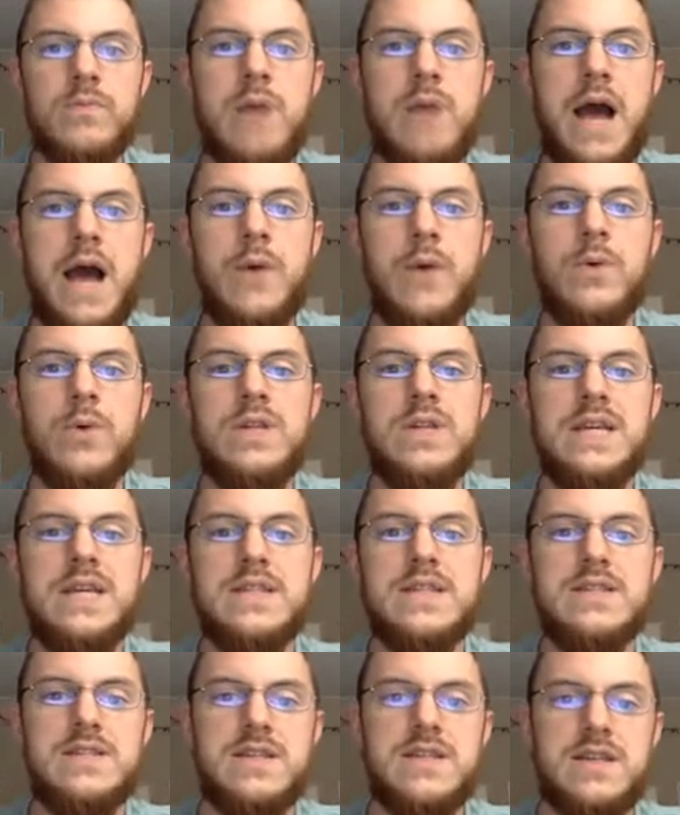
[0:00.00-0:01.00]
Power
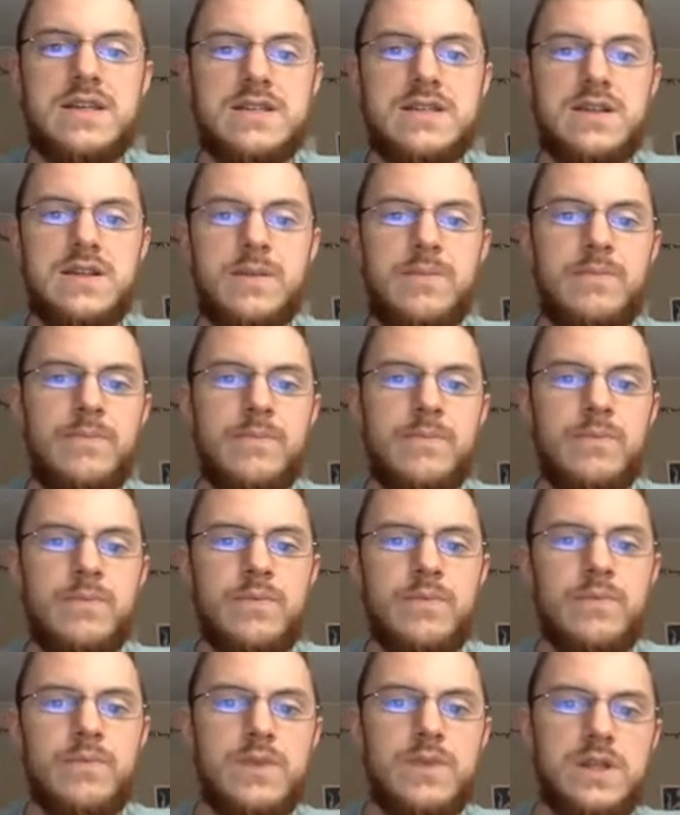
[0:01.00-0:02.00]
Lead System,
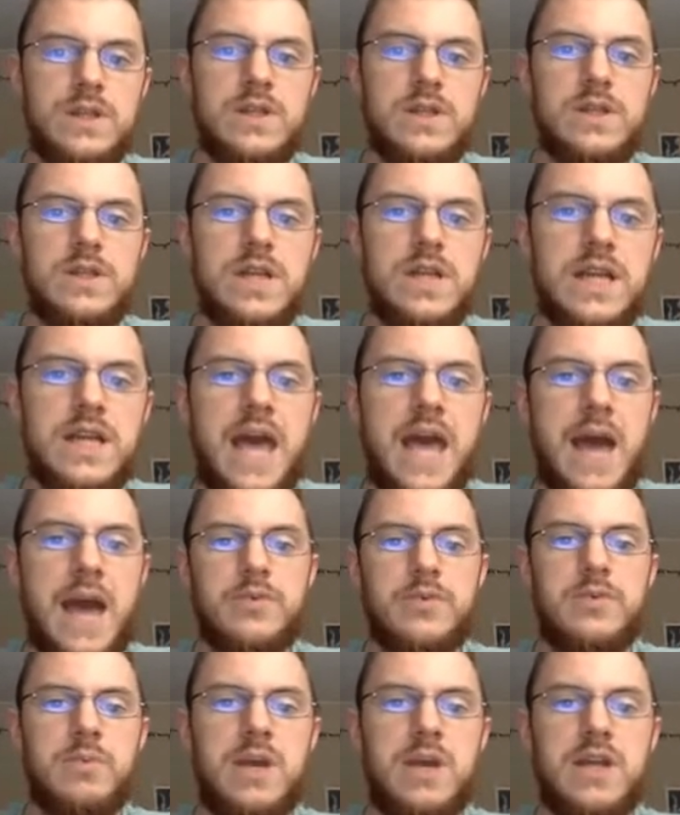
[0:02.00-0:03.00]
lead
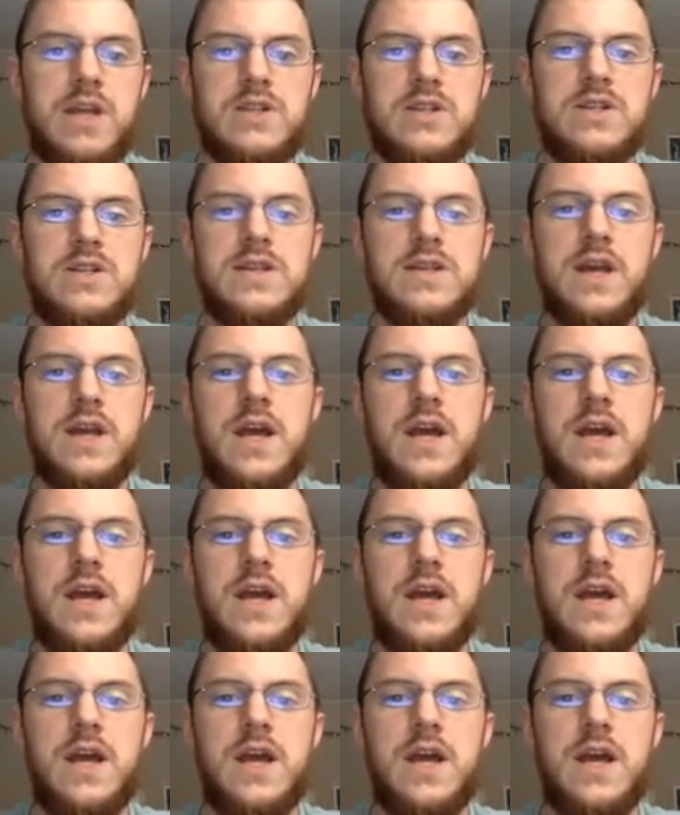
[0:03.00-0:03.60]
capture pages.